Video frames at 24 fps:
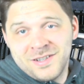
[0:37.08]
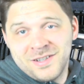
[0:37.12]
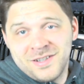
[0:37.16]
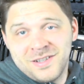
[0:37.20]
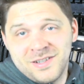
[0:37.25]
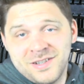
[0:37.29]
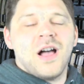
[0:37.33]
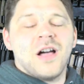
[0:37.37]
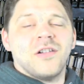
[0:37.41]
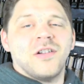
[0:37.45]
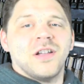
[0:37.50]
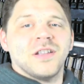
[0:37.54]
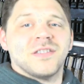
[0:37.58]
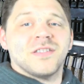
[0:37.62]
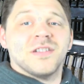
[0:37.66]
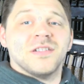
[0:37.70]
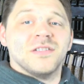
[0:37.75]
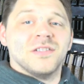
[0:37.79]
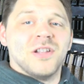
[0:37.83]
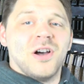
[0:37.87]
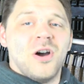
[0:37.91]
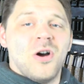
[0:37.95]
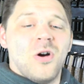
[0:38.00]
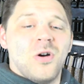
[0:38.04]
I like to
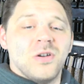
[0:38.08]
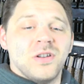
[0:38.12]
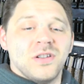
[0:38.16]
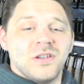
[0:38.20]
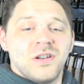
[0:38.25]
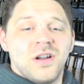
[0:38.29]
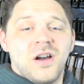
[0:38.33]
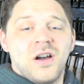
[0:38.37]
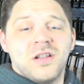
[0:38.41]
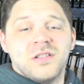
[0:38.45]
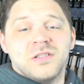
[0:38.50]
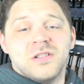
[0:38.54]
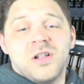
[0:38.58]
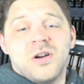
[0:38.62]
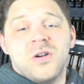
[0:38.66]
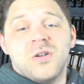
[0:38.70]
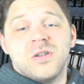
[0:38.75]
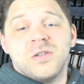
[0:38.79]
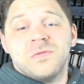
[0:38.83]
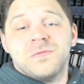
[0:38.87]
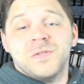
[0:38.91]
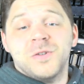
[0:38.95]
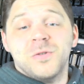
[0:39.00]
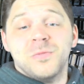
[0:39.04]
load and unload
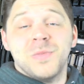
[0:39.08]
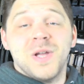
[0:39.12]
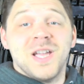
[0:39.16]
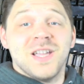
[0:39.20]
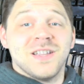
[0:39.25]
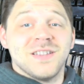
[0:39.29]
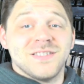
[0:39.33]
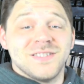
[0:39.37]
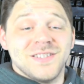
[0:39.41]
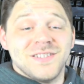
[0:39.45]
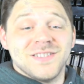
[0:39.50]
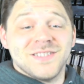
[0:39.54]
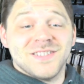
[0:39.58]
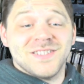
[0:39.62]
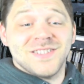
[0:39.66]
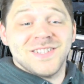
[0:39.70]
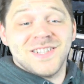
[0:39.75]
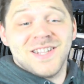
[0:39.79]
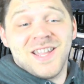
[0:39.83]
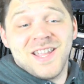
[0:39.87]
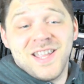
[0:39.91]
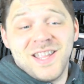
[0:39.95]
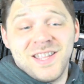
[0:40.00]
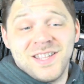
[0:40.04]
a few magazines a
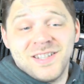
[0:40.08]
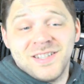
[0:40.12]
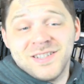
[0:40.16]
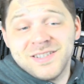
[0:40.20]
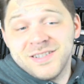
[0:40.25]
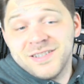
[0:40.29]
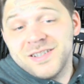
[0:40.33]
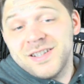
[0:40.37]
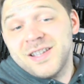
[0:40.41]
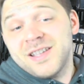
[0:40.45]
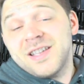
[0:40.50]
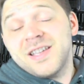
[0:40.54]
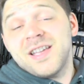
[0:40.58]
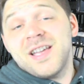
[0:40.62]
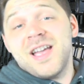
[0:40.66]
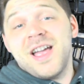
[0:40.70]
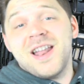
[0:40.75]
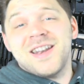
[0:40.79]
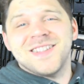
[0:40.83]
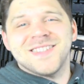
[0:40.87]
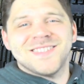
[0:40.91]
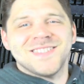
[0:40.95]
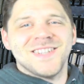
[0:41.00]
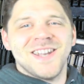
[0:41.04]
day,
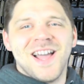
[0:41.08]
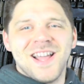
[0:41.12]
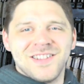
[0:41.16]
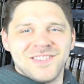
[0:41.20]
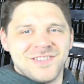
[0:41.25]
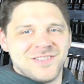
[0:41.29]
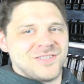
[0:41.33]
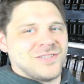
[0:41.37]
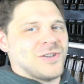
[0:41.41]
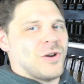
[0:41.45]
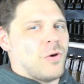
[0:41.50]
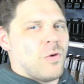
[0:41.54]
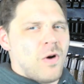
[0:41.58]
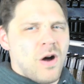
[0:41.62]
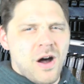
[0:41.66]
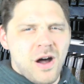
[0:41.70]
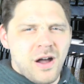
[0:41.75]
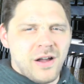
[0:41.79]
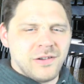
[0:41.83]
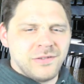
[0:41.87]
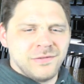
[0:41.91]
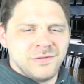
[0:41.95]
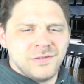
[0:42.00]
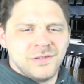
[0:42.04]
and it's not to show
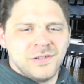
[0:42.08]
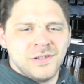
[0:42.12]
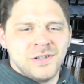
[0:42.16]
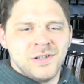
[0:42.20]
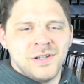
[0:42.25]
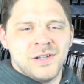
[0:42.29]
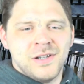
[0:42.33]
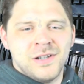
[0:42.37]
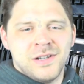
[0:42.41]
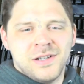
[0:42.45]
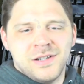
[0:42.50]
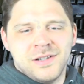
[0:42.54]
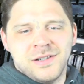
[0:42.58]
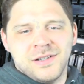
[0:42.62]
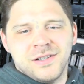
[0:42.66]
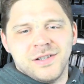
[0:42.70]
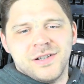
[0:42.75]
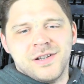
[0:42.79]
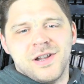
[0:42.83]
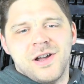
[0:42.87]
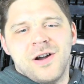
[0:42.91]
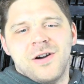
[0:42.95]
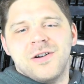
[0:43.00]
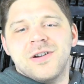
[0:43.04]
off. You
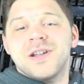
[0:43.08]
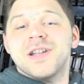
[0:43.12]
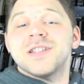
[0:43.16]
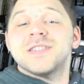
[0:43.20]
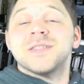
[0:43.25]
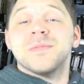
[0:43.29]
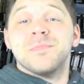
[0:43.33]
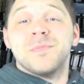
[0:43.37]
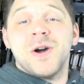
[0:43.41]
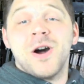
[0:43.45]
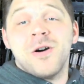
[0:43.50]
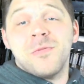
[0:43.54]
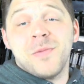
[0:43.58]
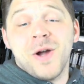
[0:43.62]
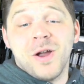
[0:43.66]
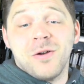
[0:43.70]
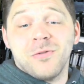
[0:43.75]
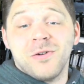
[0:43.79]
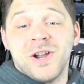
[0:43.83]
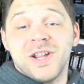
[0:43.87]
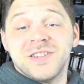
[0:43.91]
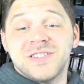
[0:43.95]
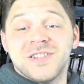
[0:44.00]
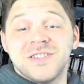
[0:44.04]
know, it's about my
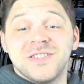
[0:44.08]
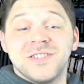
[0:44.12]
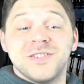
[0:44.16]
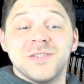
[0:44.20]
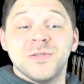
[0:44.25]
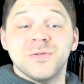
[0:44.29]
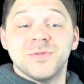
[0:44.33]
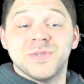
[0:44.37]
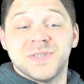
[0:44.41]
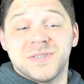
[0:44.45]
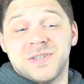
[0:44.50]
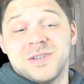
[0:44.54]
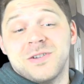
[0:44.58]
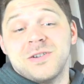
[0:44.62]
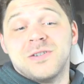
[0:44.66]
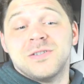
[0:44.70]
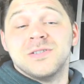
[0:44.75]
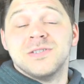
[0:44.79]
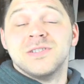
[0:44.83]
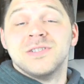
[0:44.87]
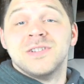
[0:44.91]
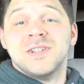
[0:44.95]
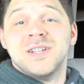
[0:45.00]
right to do so.